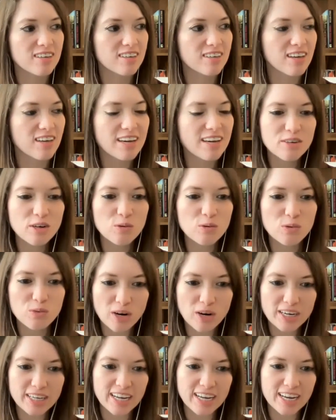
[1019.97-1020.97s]
I don't know, with
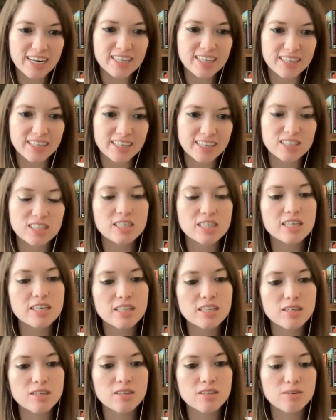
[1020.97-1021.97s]
writing anything, because
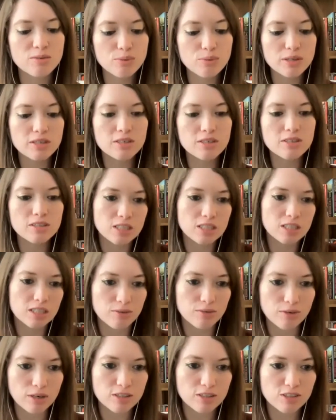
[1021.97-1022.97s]
readers can
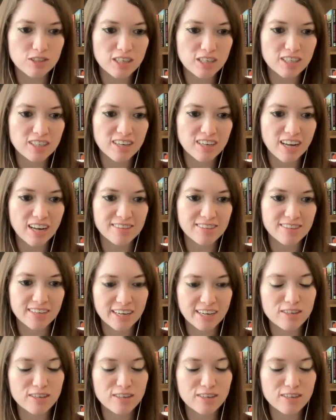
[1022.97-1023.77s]
get frustrated at the